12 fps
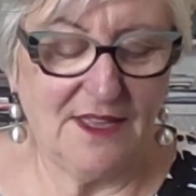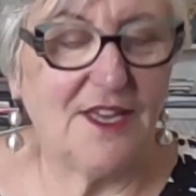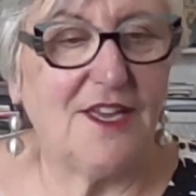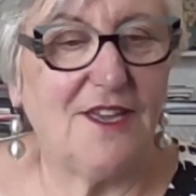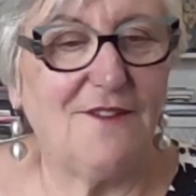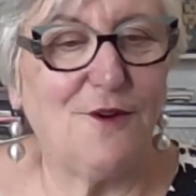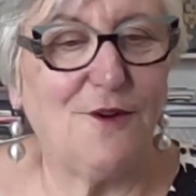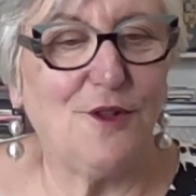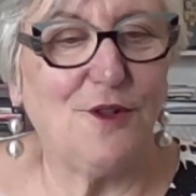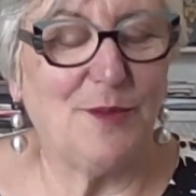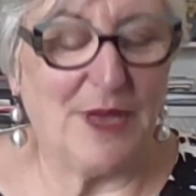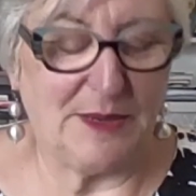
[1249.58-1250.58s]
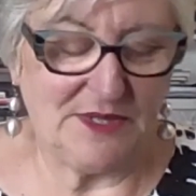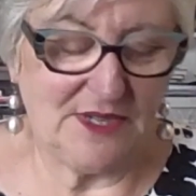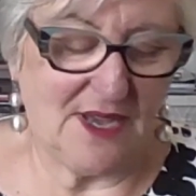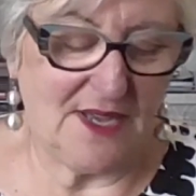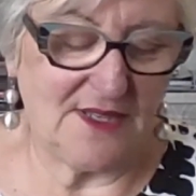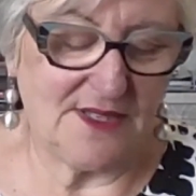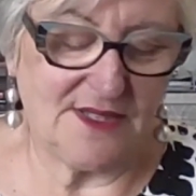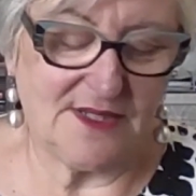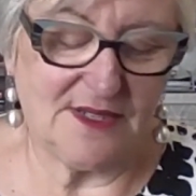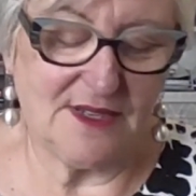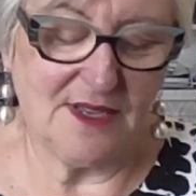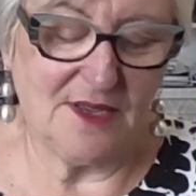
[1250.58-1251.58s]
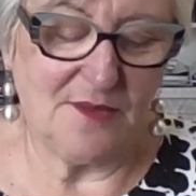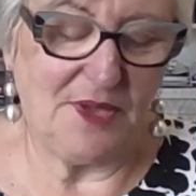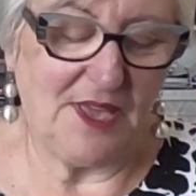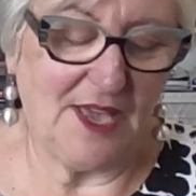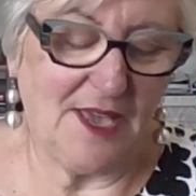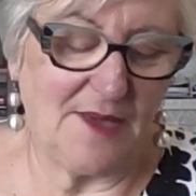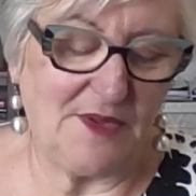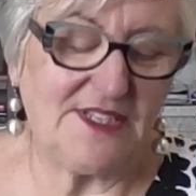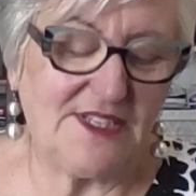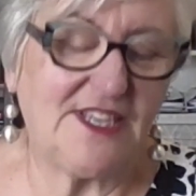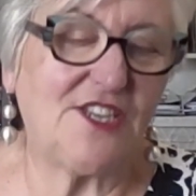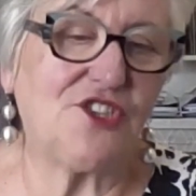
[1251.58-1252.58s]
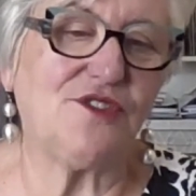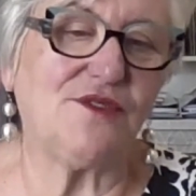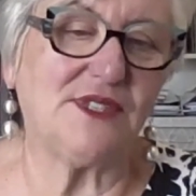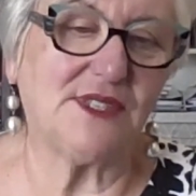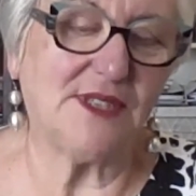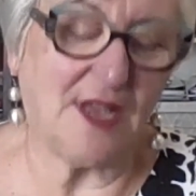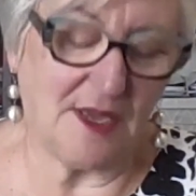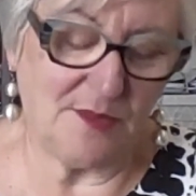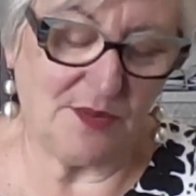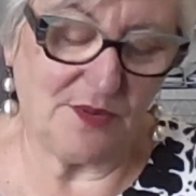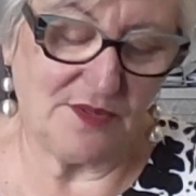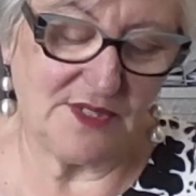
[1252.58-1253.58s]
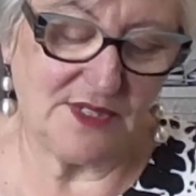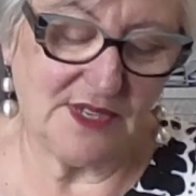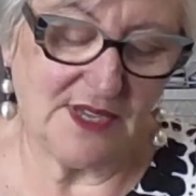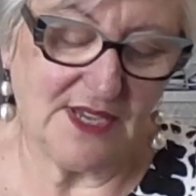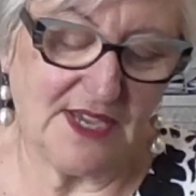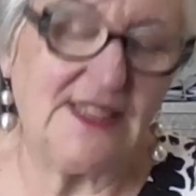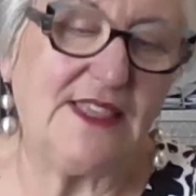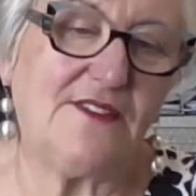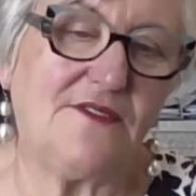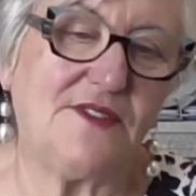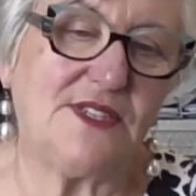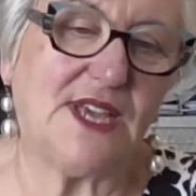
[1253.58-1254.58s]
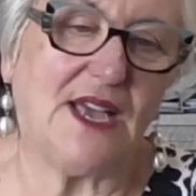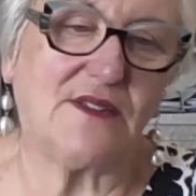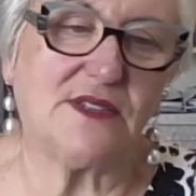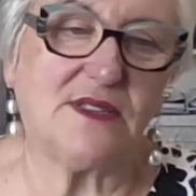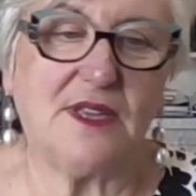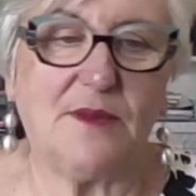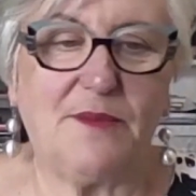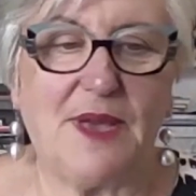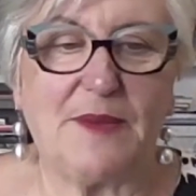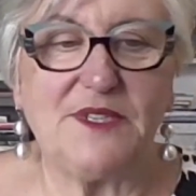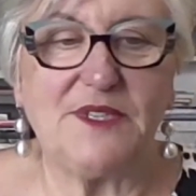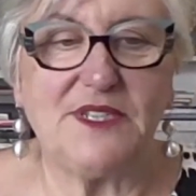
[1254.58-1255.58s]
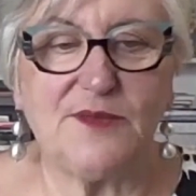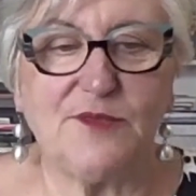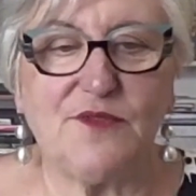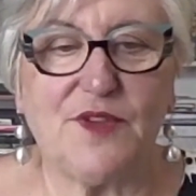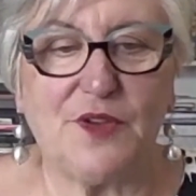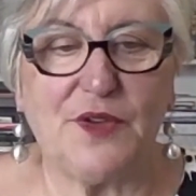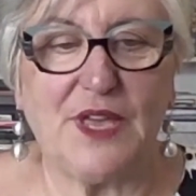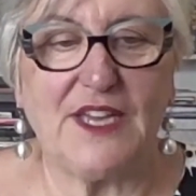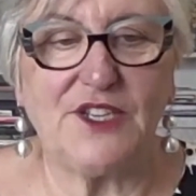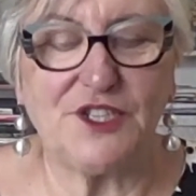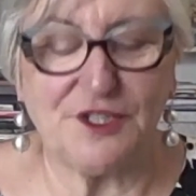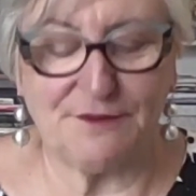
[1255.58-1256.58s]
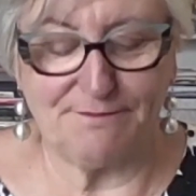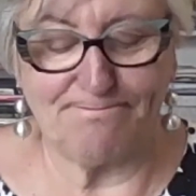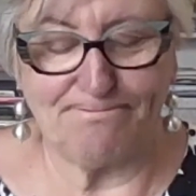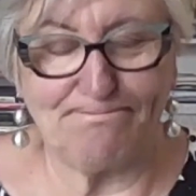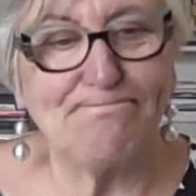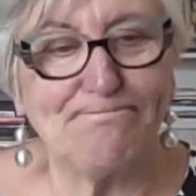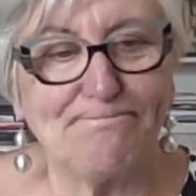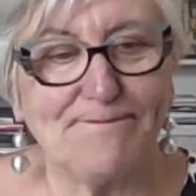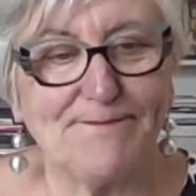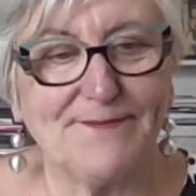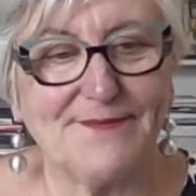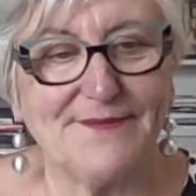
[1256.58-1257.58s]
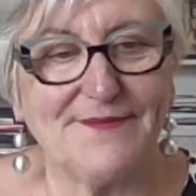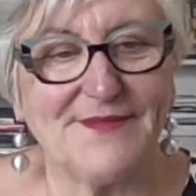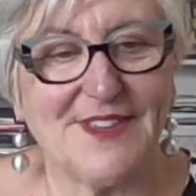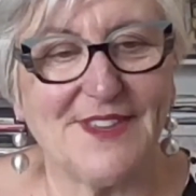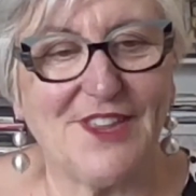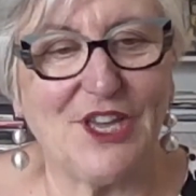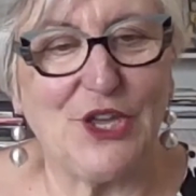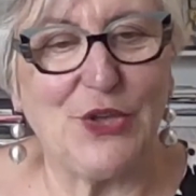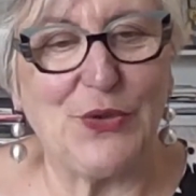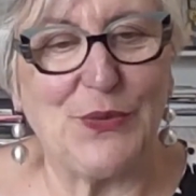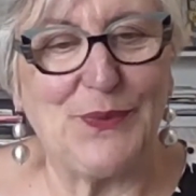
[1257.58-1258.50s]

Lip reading: if all the baptized became intentional disciples and lived out their baptismal vocation. Thank you.